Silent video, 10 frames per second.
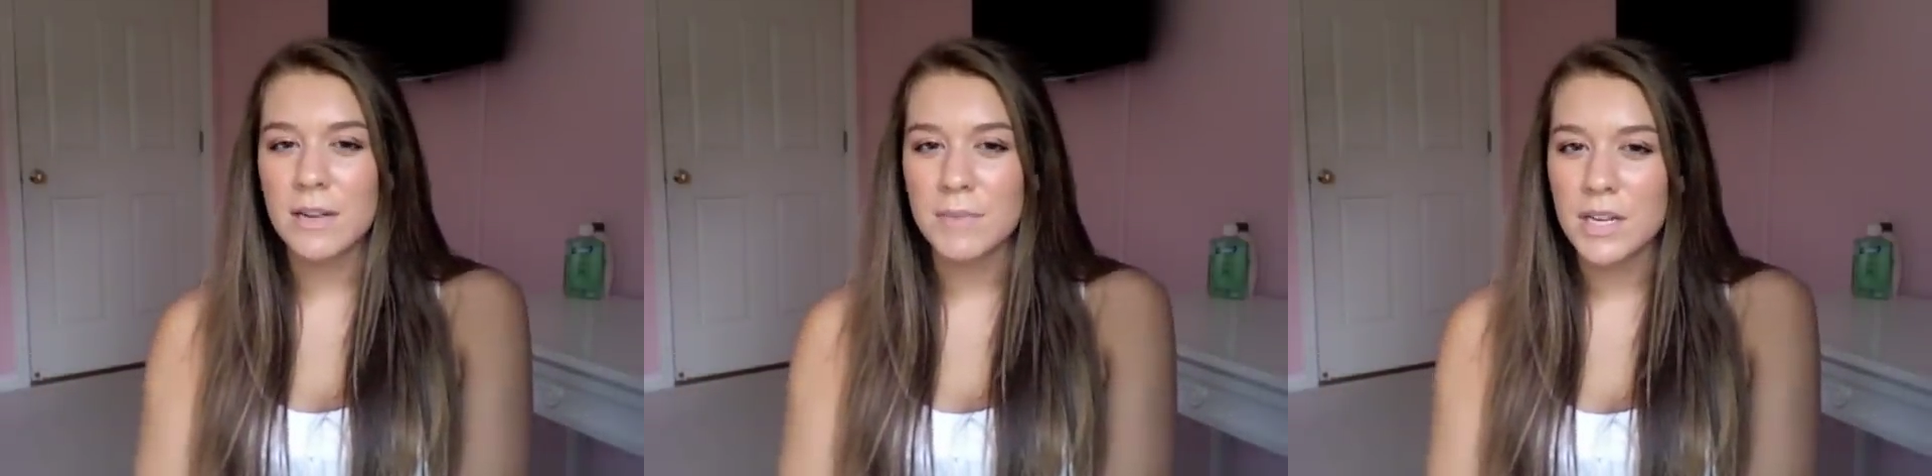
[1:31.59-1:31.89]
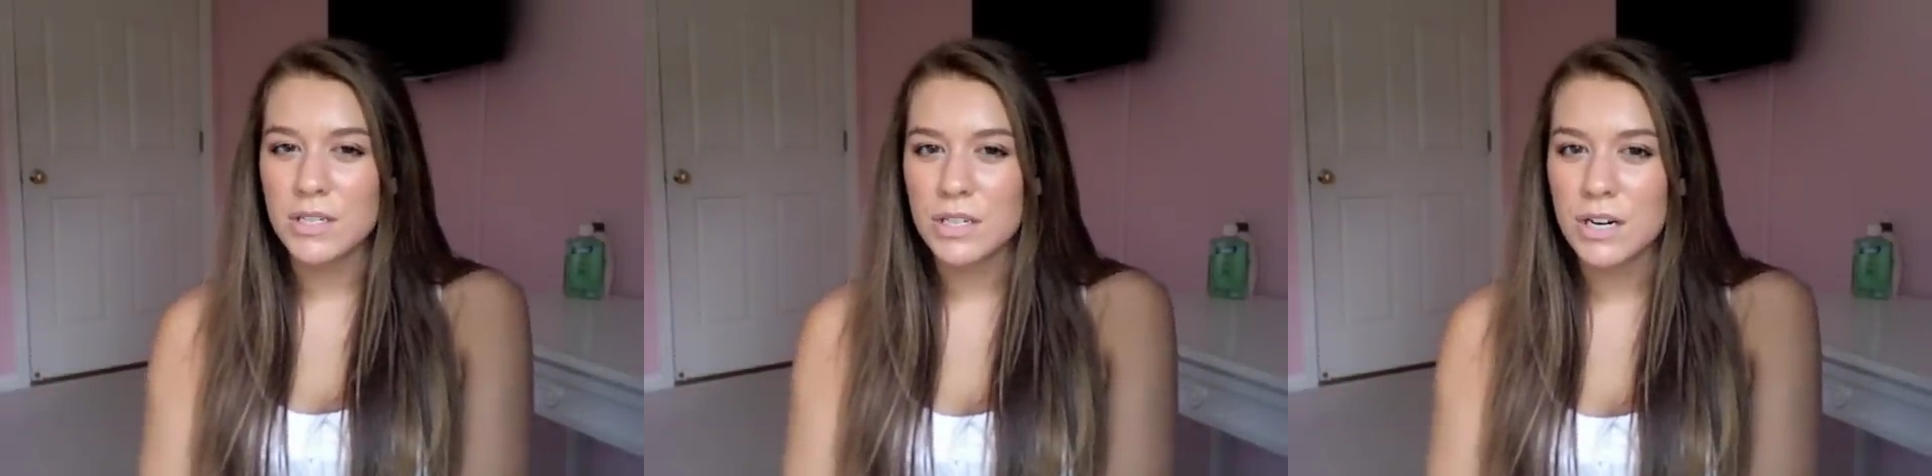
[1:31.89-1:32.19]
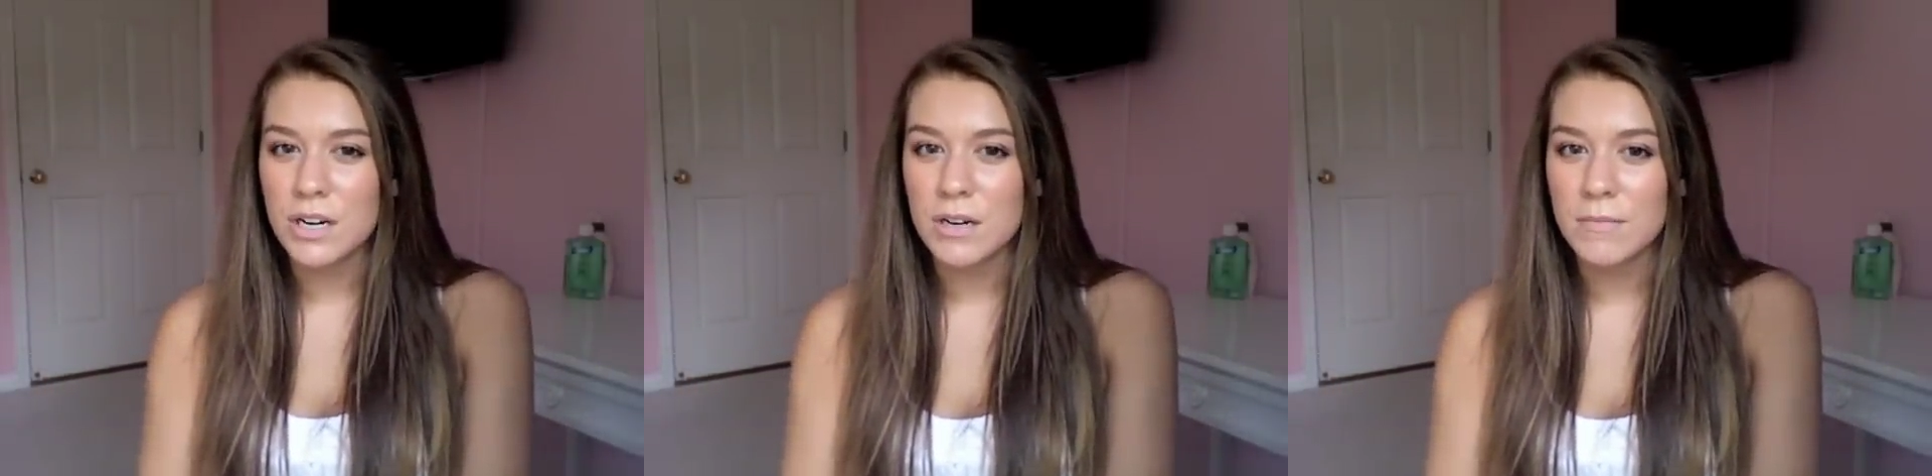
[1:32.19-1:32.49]
I'm not
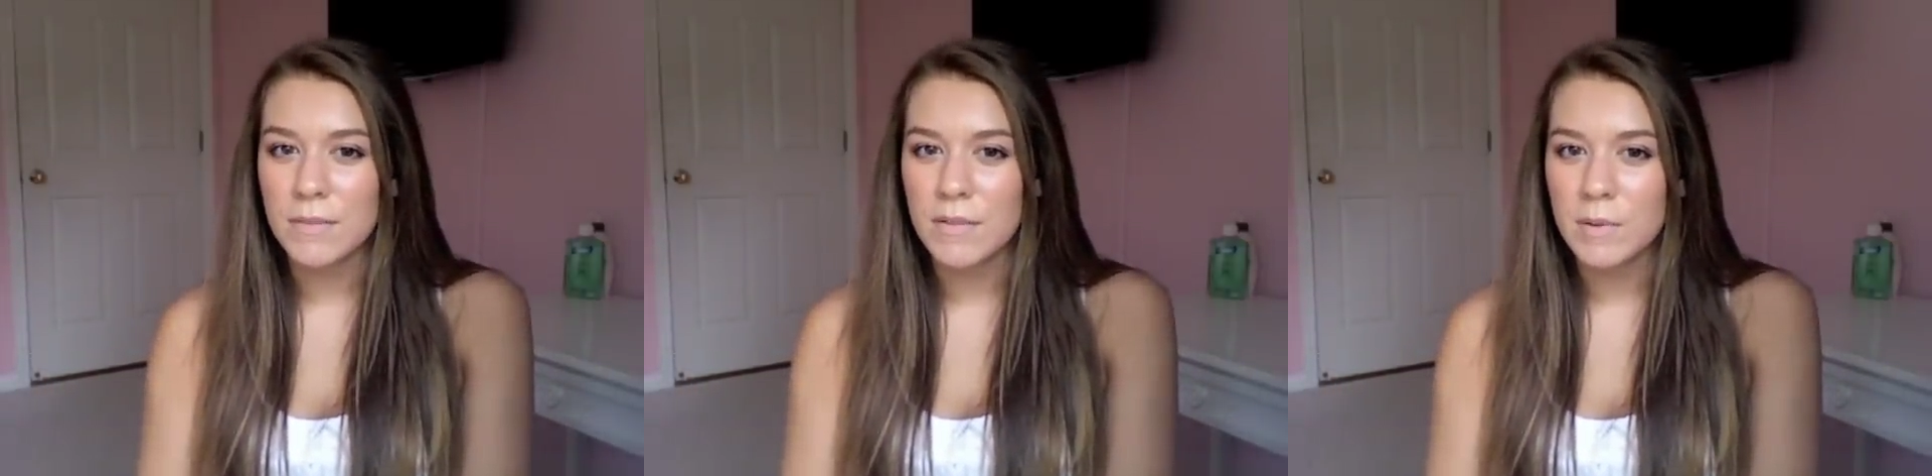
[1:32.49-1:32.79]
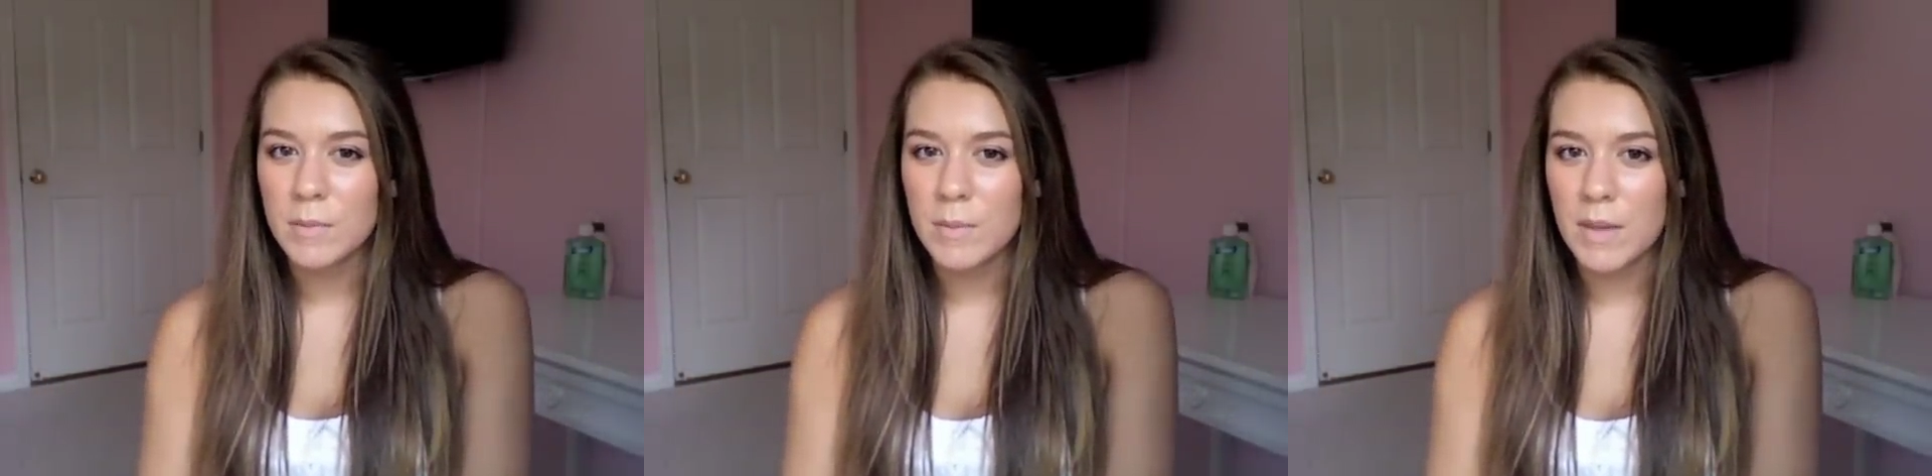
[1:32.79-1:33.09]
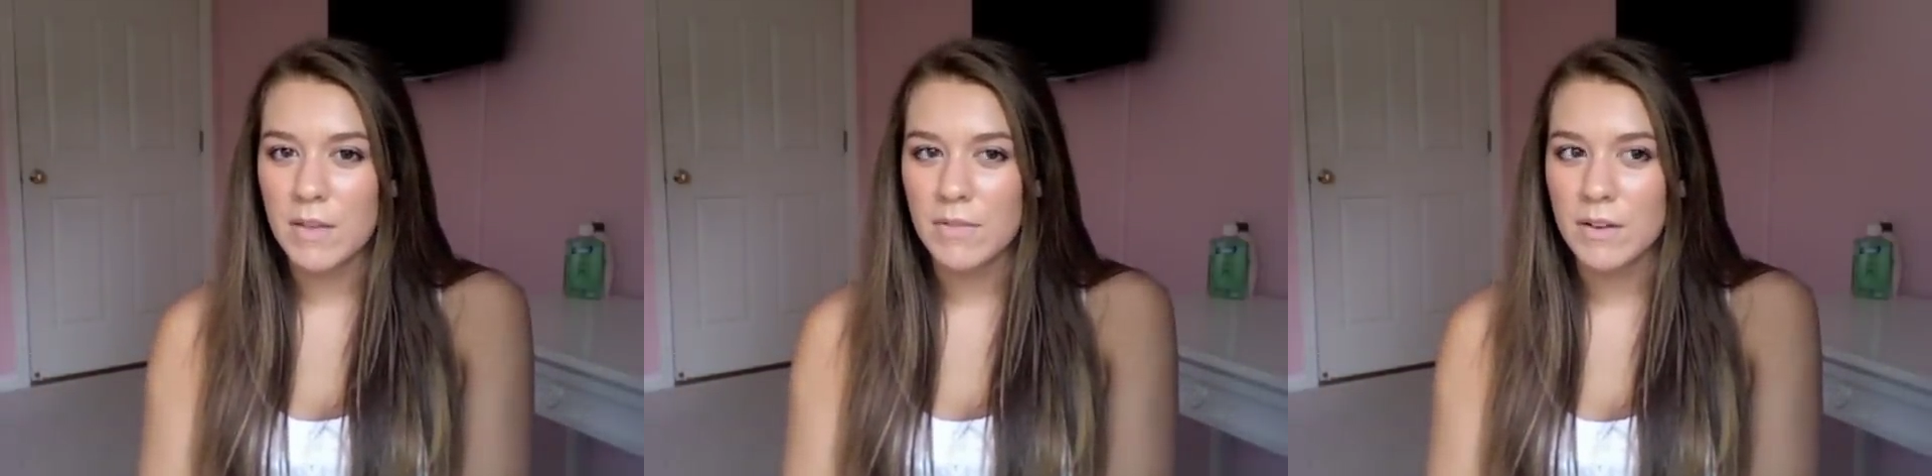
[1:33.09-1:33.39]
sure, maybe in my
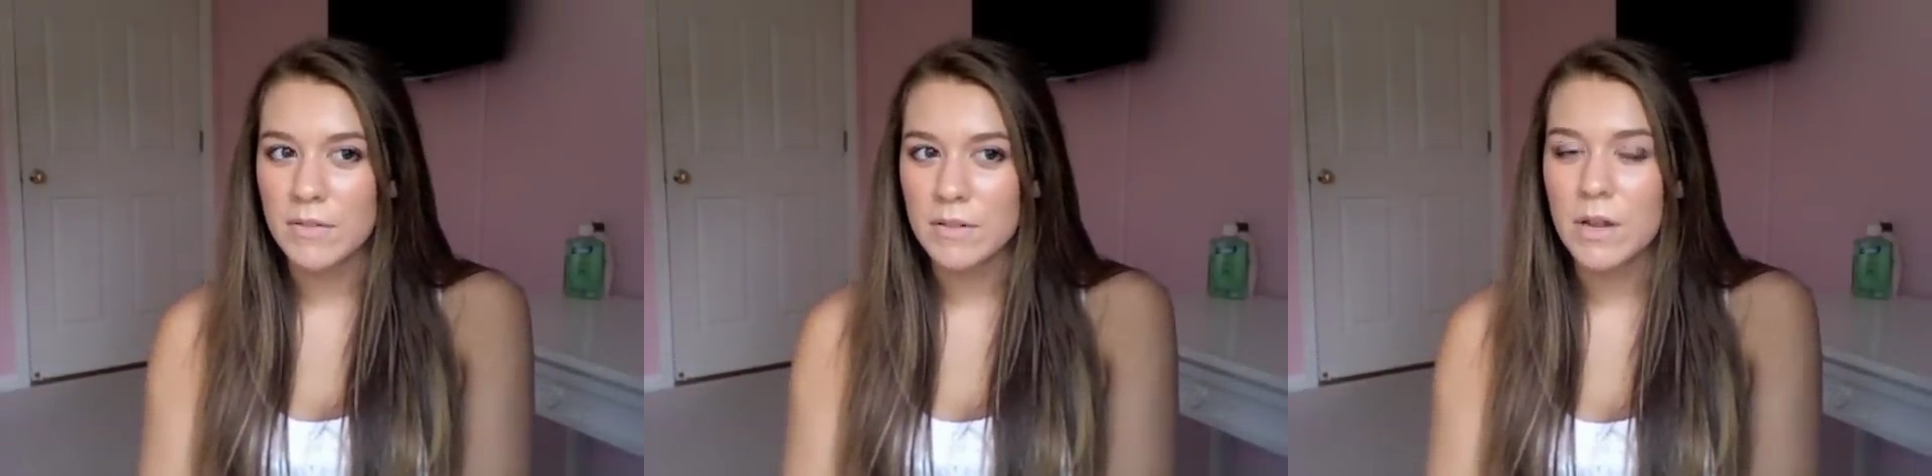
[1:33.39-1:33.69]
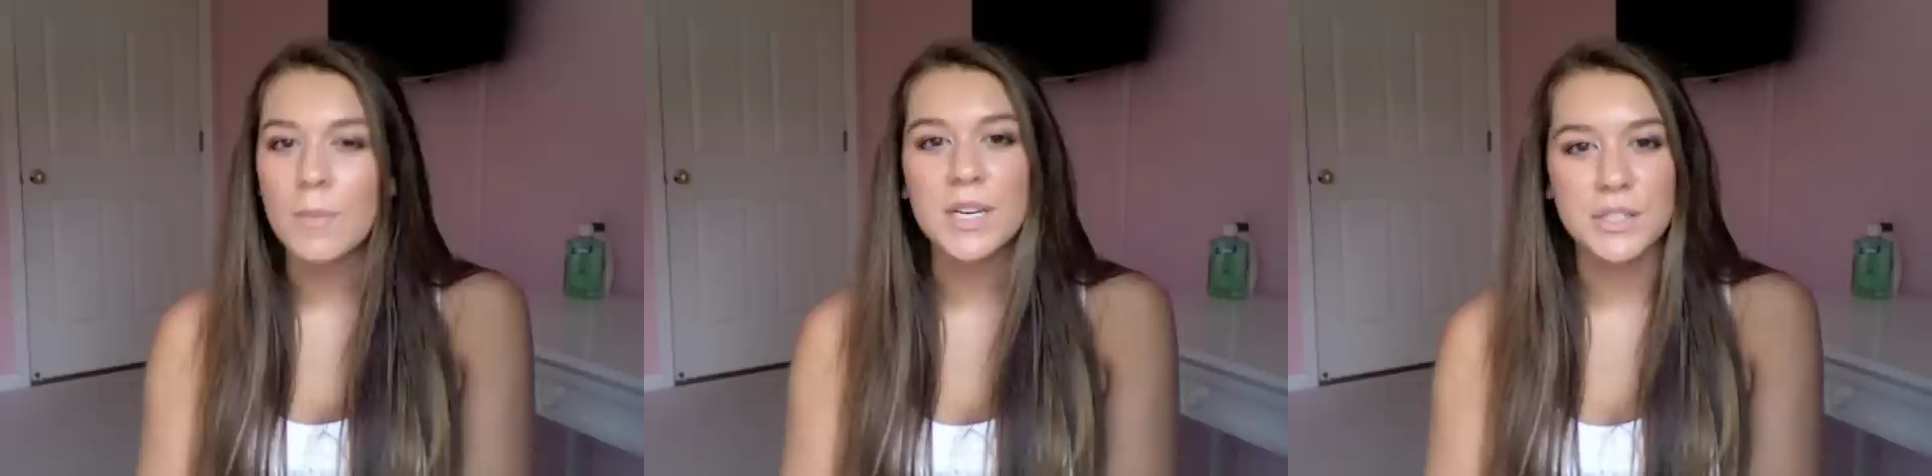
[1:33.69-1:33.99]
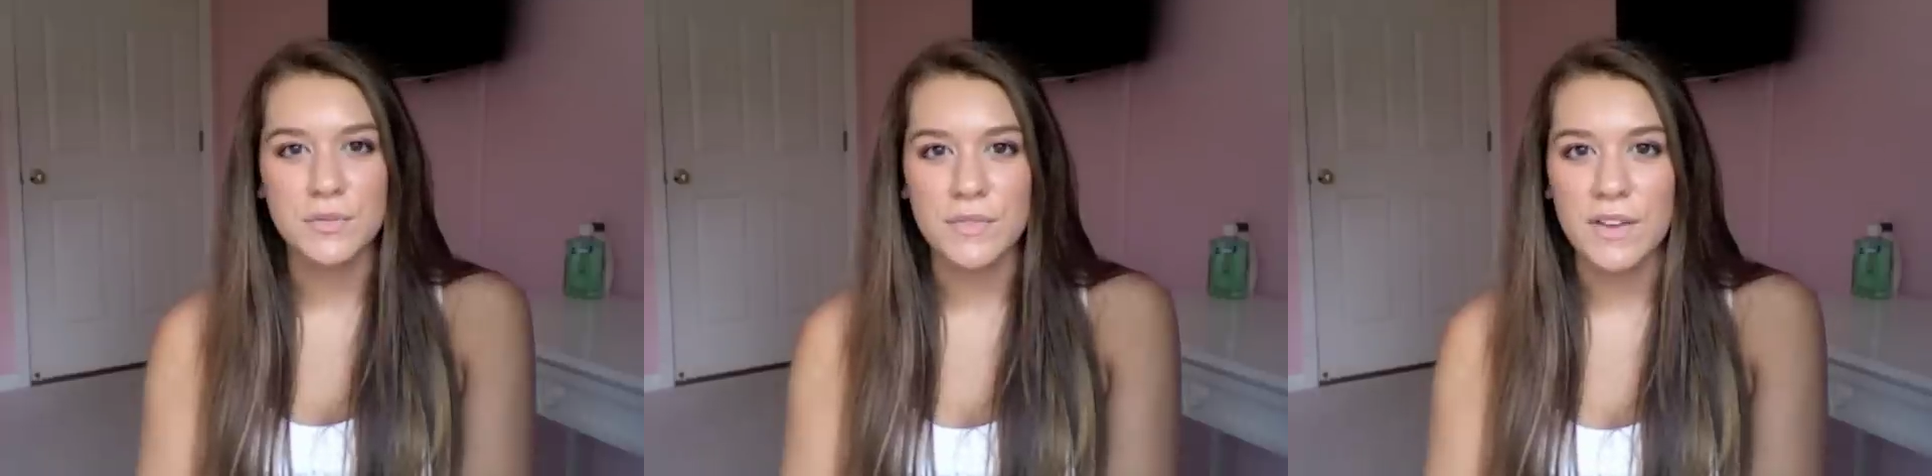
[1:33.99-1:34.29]
May favorite. No, my
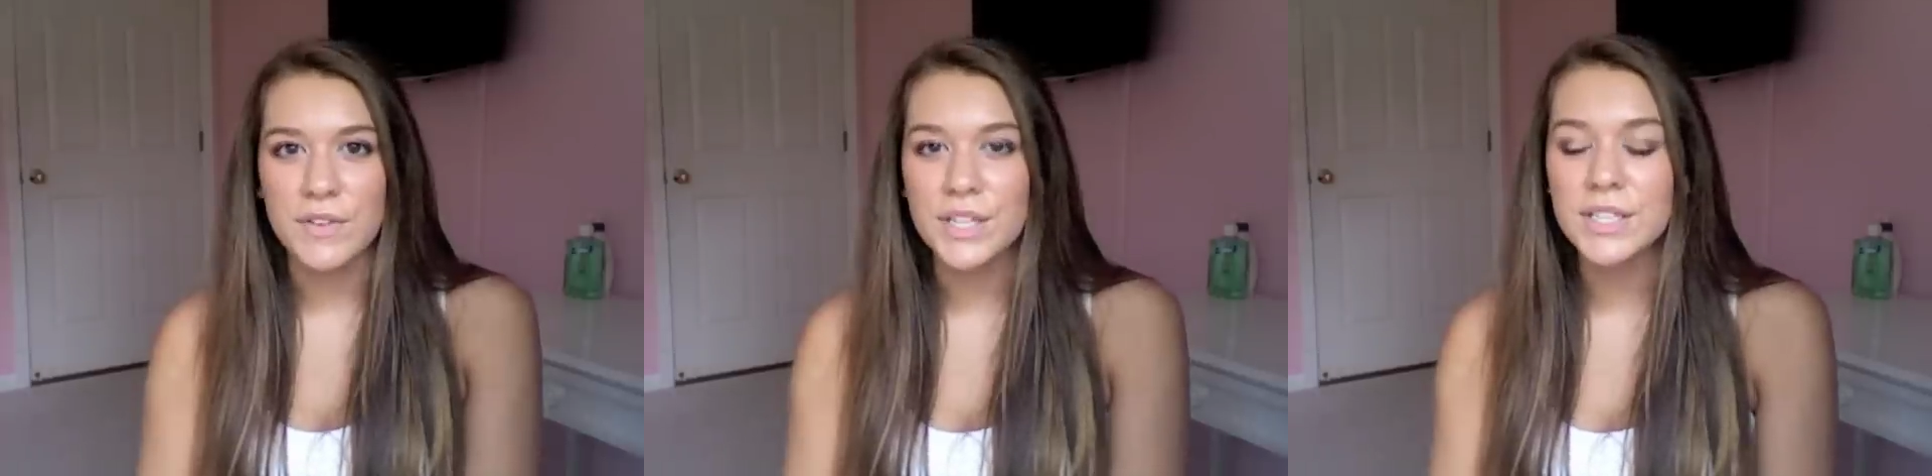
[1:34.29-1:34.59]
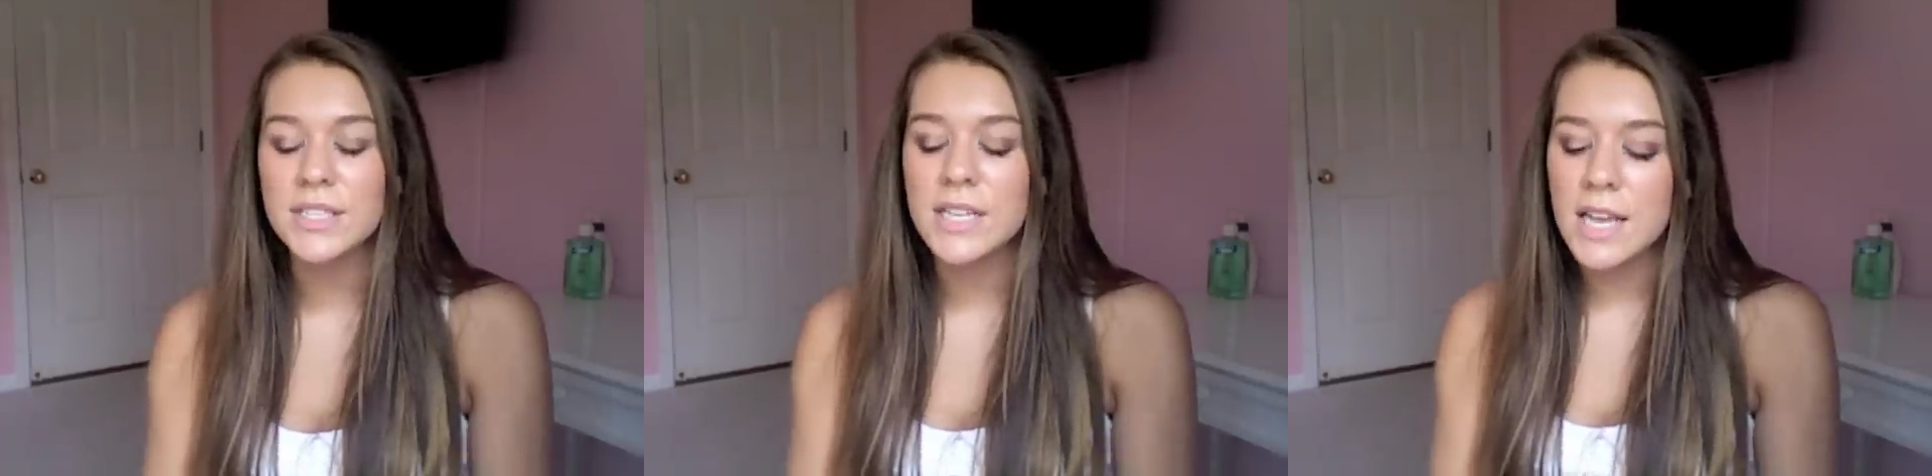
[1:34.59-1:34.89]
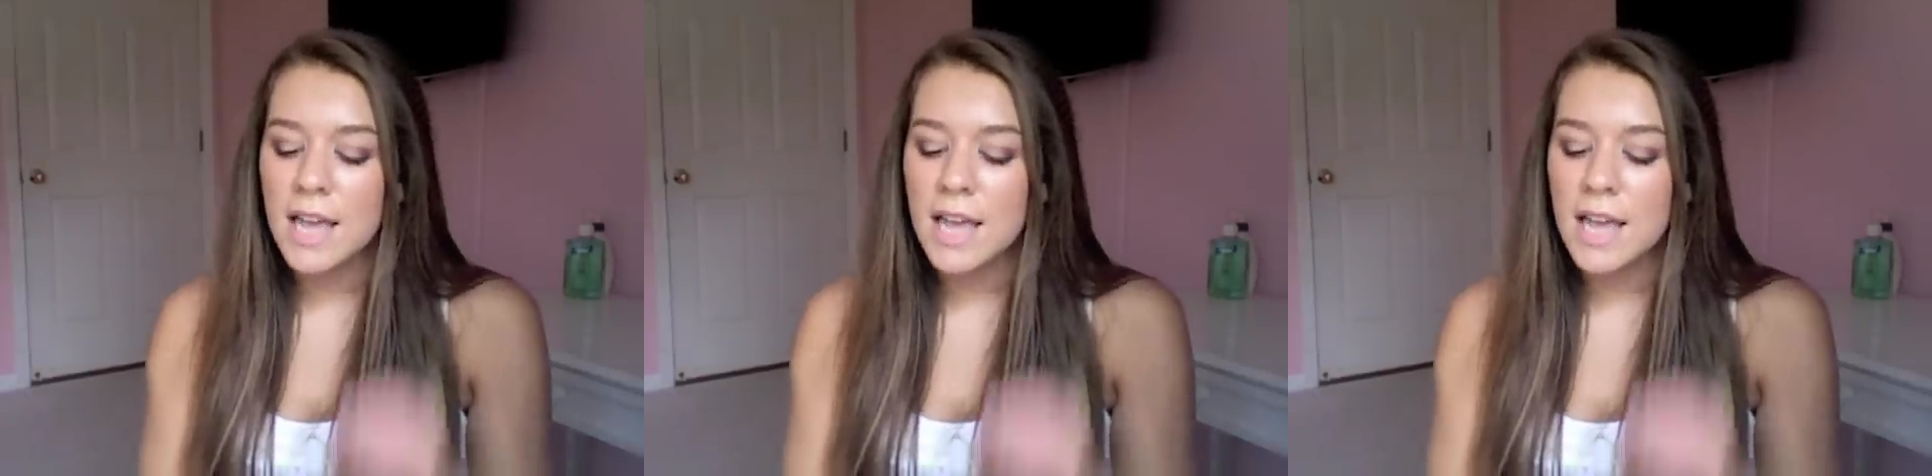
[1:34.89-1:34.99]
June favorites.